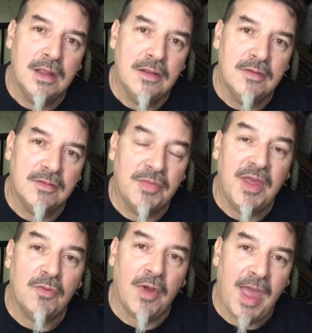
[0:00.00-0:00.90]
some
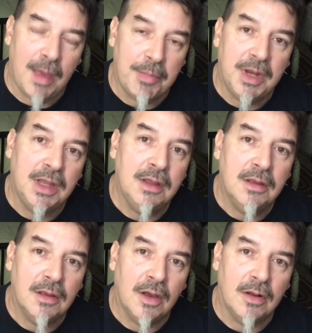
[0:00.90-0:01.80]
things were happening
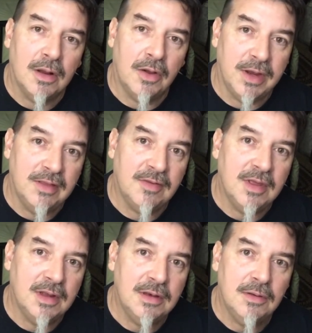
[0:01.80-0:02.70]
on his
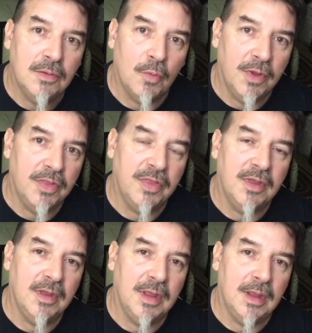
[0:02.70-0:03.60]
end with
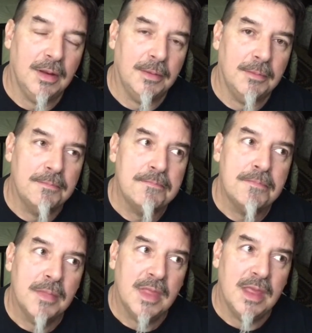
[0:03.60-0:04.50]

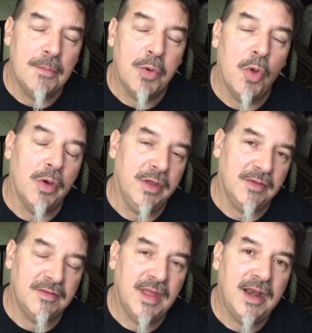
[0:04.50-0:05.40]
employees.
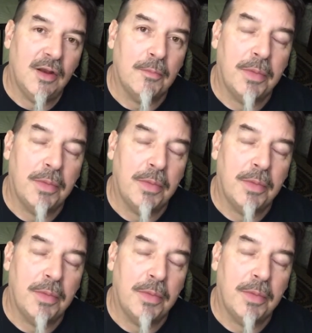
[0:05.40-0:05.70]
I said I don't